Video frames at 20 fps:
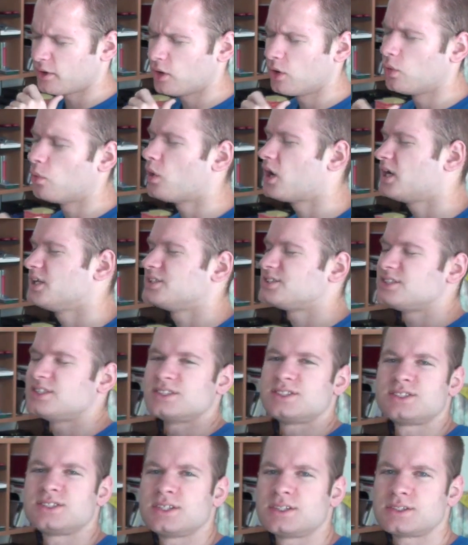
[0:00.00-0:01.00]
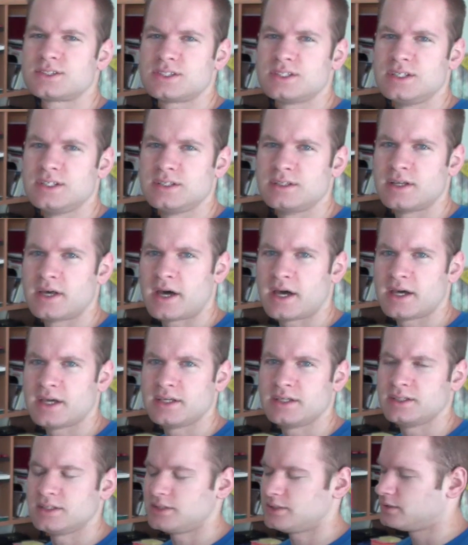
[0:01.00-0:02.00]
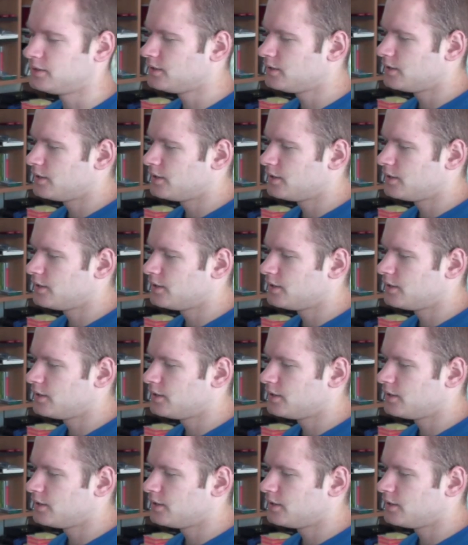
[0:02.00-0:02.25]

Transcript: oh, why isn't it 16:9, and